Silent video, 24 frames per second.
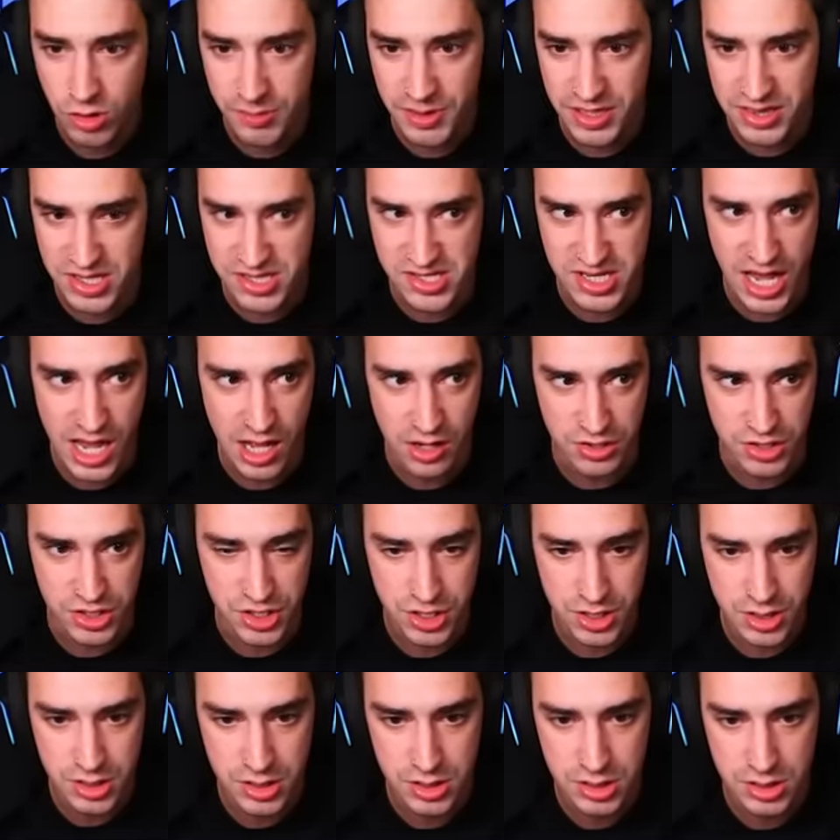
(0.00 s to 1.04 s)
What about this
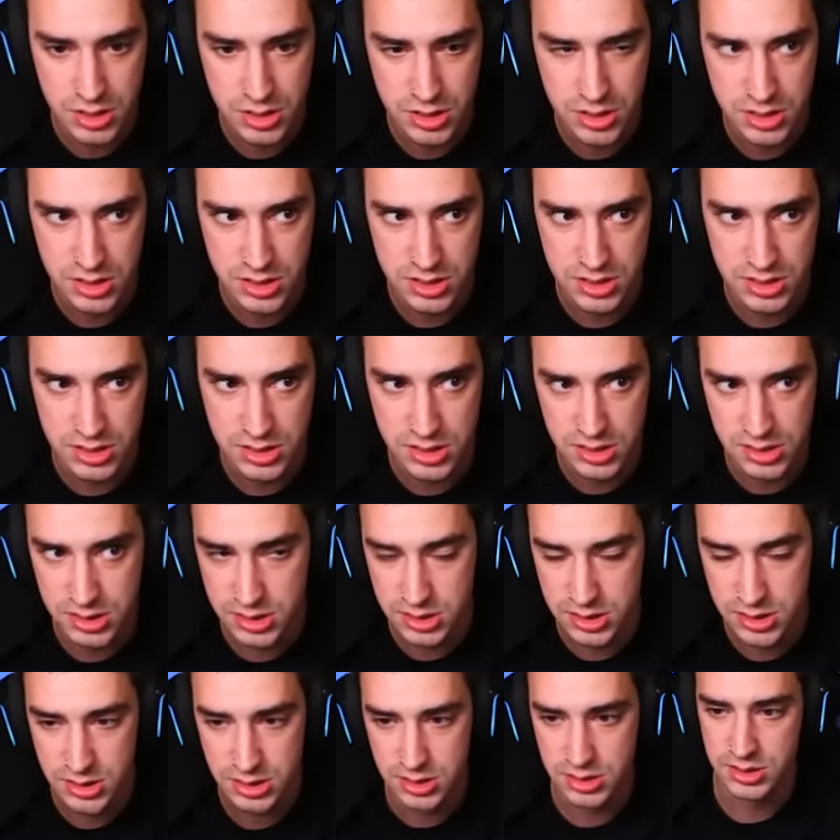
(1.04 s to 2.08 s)
couch?
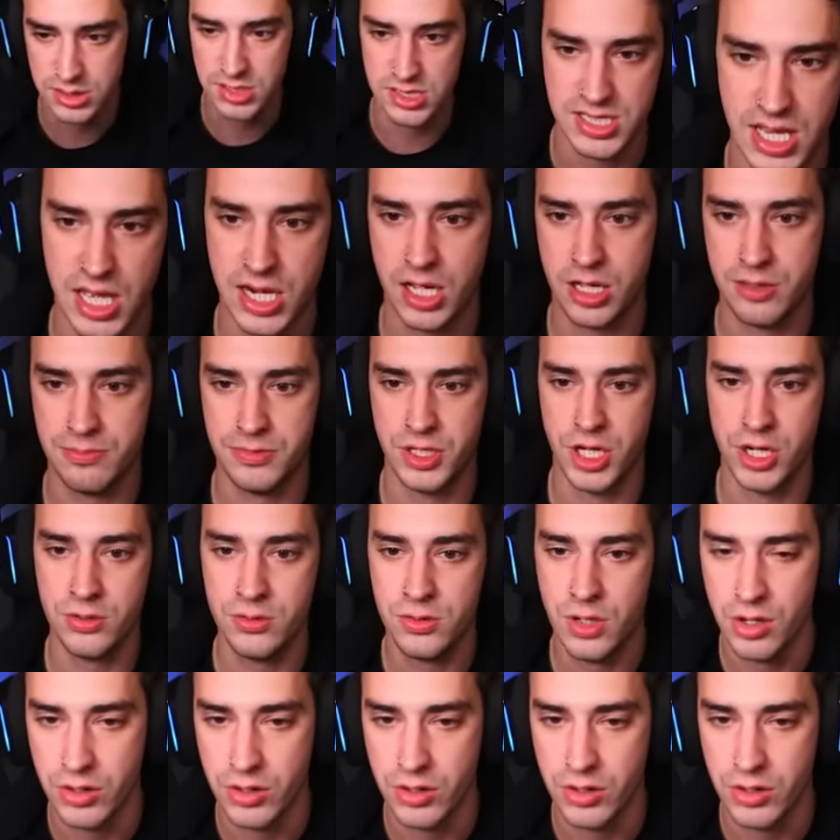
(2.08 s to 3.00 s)
Does that help? No,